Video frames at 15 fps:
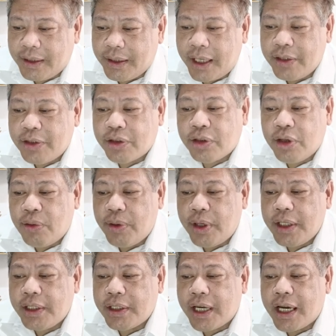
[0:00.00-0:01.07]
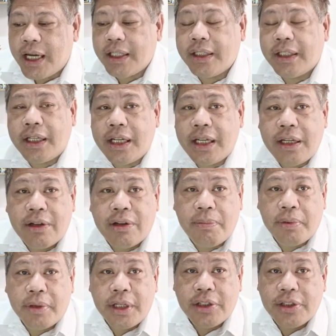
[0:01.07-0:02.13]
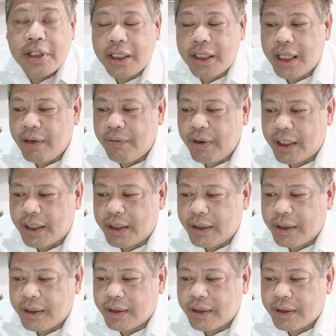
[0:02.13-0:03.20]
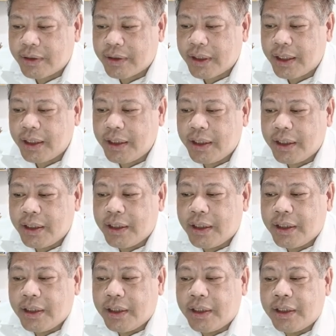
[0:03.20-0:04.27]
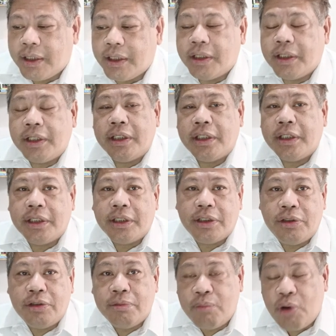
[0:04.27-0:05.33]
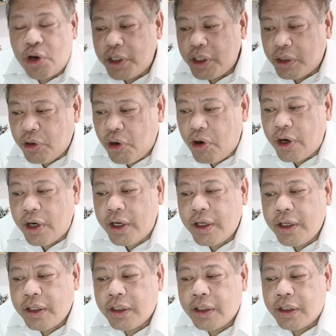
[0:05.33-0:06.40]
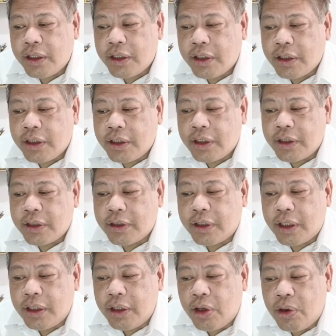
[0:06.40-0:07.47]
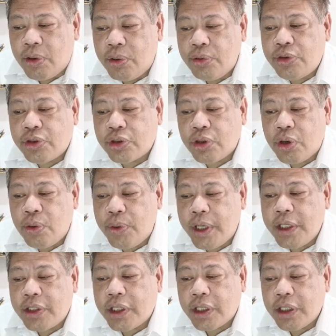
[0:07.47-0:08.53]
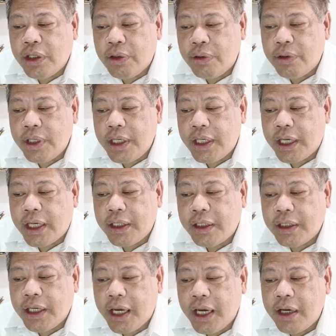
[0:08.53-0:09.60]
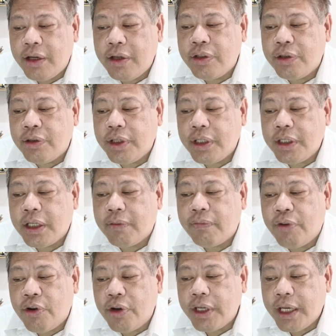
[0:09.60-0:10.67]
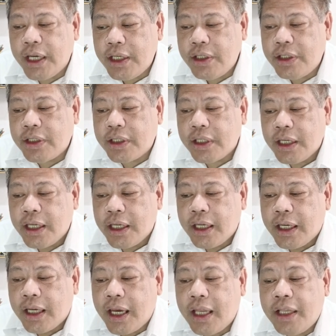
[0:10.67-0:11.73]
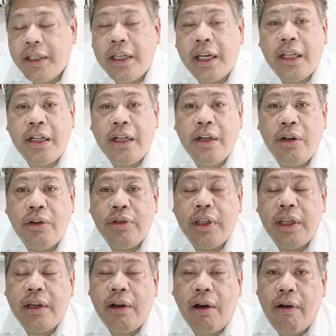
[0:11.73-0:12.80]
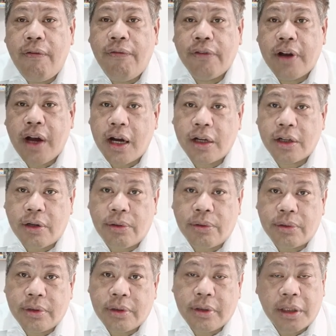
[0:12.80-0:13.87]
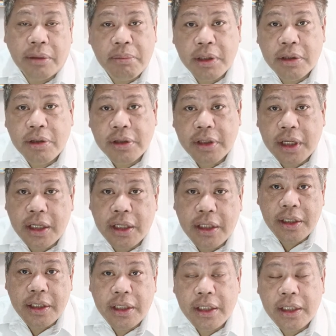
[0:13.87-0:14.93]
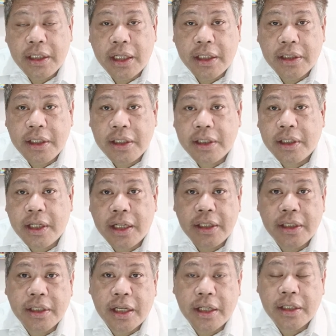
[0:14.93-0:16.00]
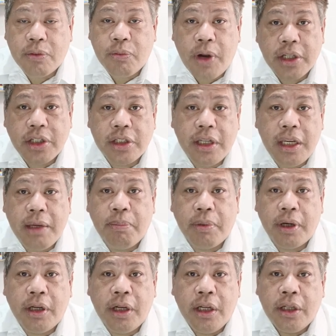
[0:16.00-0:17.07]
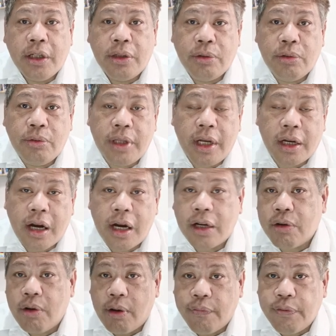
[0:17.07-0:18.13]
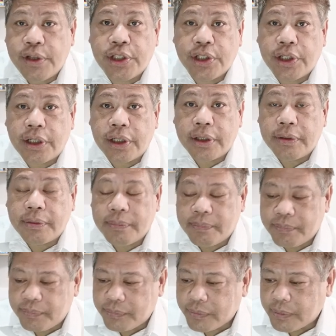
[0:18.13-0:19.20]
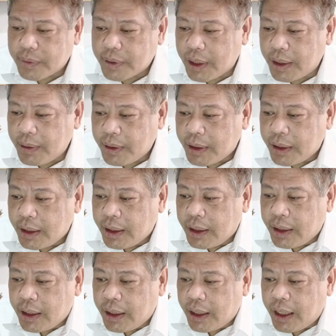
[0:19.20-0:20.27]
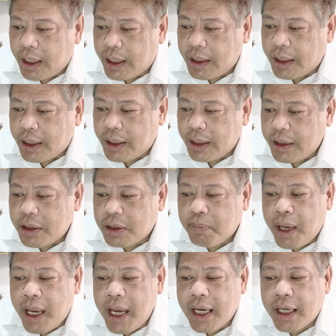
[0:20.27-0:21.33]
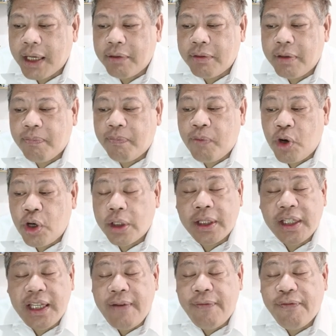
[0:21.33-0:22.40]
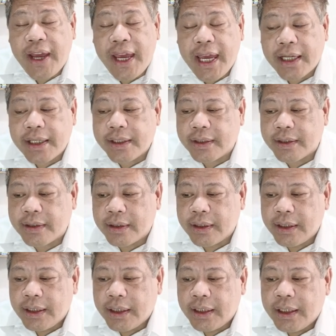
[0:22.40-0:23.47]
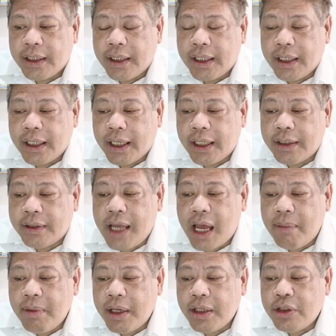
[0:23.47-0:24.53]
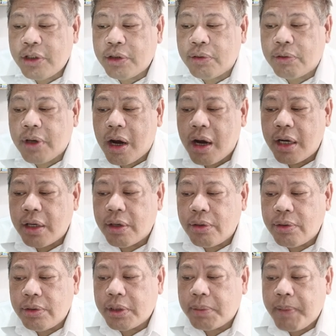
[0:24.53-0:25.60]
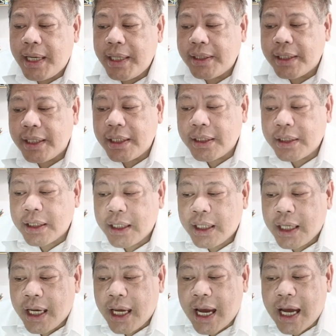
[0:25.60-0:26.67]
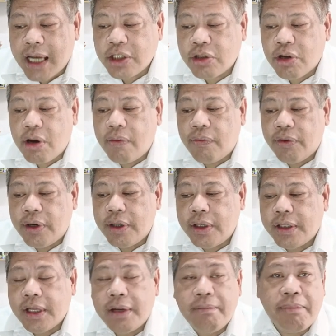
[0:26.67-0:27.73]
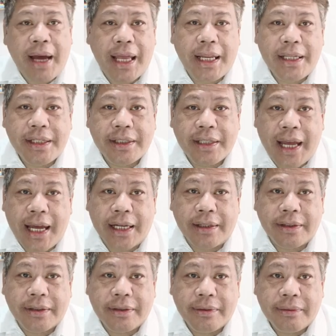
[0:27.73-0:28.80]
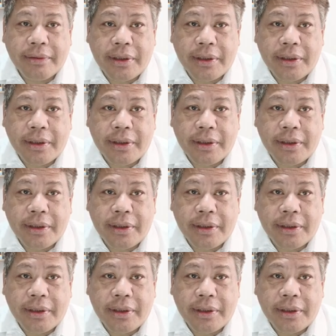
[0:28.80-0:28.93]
and stowage at the operational level. Okay. You monitor the load, stowage, securing, and care during the voyage, and the unloading of cargo. This is to say, the assistance as a watchkeeper to the cargo officer. Okay. And inspect and report defects and damage to cargo spaces, hatch covers, and ballast tanks,